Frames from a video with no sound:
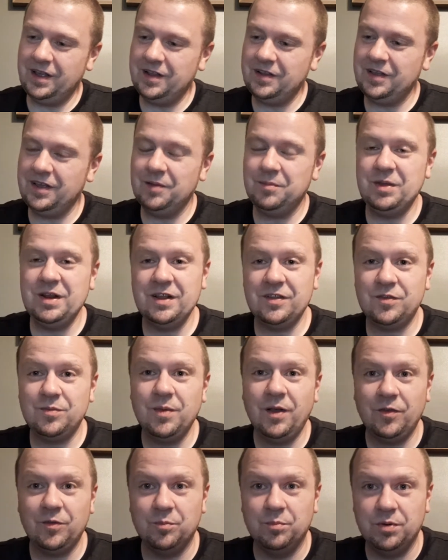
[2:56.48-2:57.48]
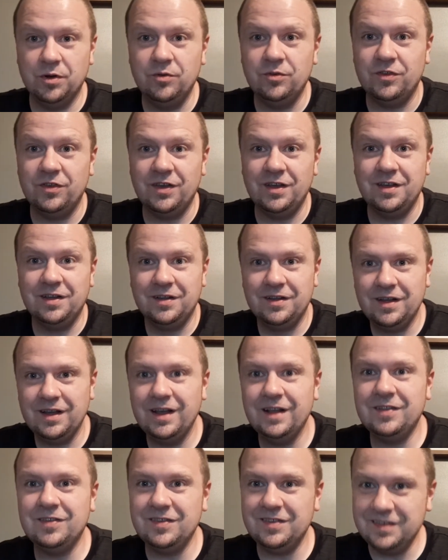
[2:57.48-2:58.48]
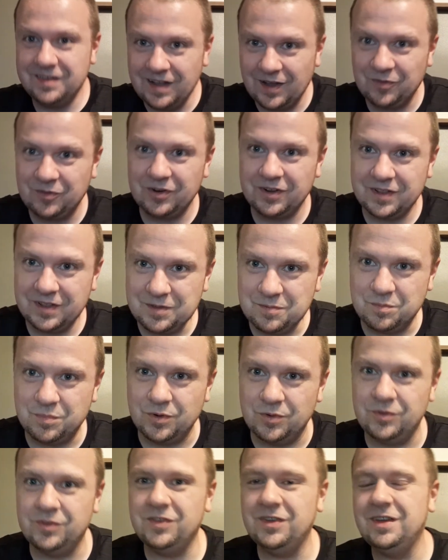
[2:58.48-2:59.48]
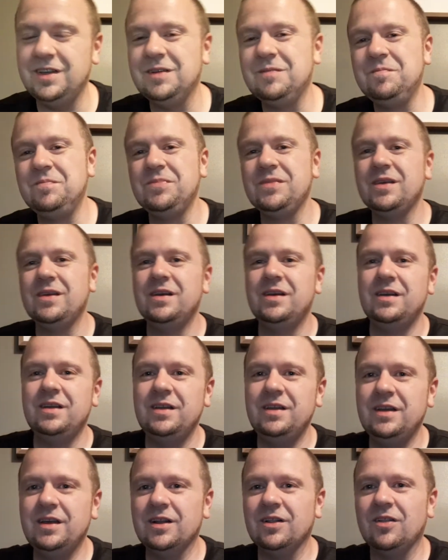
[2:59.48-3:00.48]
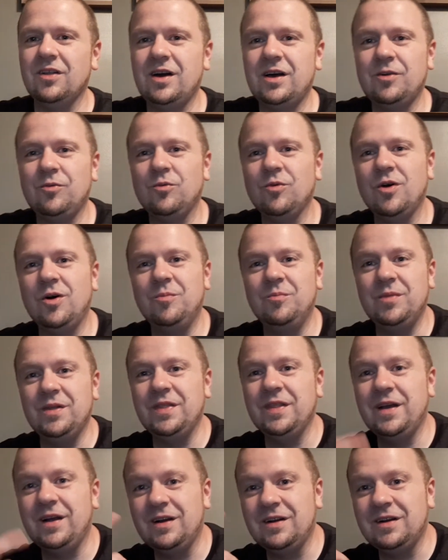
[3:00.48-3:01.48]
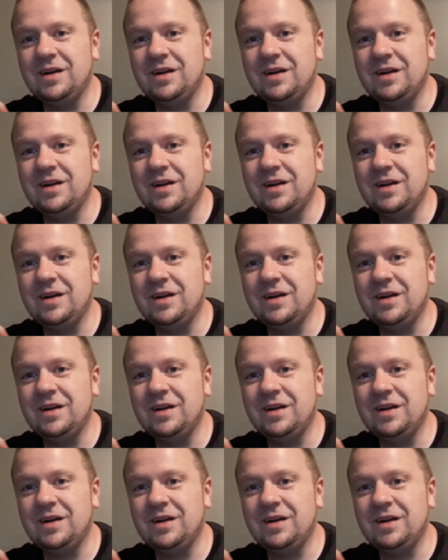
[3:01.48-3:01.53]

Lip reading: I mean, it smells boozy. It's definitely boozy. You get a lot of rum in there.